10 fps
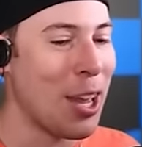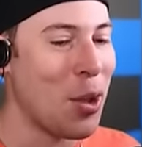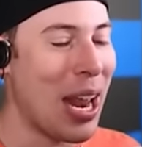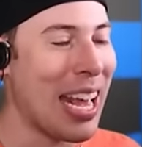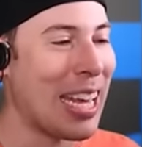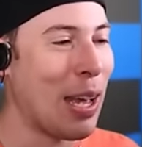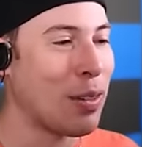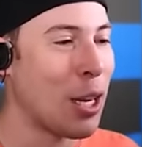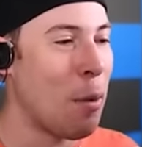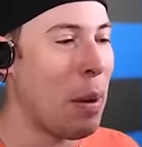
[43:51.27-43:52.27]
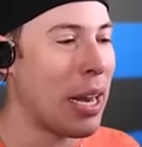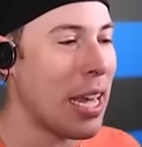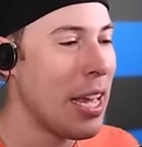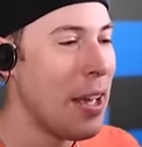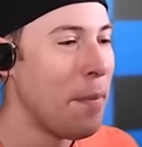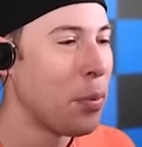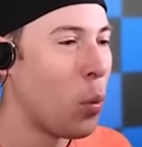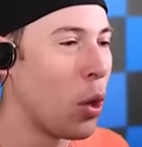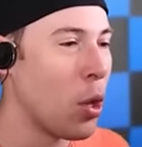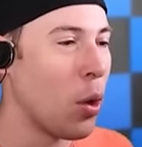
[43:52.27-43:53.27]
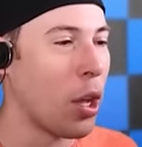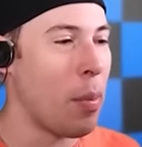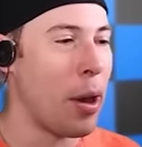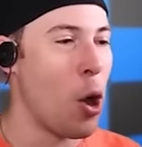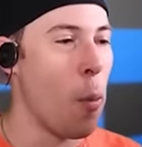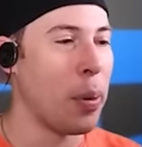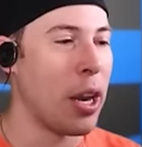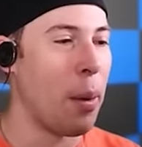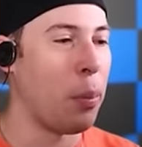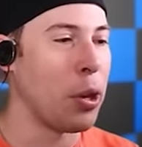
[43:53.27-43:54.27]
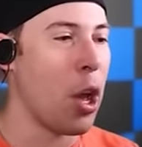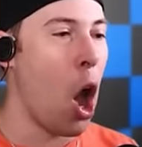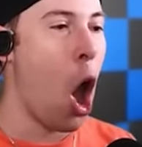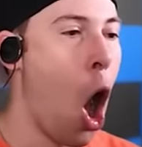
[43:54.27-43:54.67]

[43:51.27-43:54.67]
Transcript: You like gifts, little buddy? Come on, open it up. What do you?